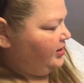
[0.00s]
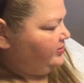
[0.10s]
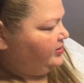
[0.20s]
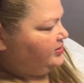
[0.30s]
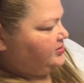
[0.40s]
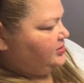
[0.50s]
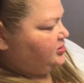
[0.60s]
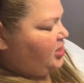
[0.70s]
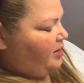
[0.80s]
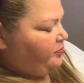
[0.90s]
And then this, the
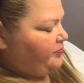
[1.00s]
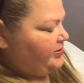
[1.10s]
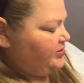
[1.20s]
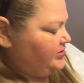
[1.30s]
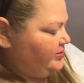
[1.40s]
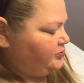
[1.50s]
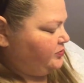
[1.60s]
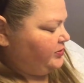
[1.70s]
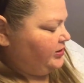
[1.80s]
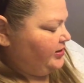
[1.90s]
top will be the same,
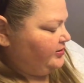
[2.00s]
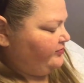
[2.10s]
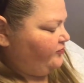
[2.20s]
so I'm going to cut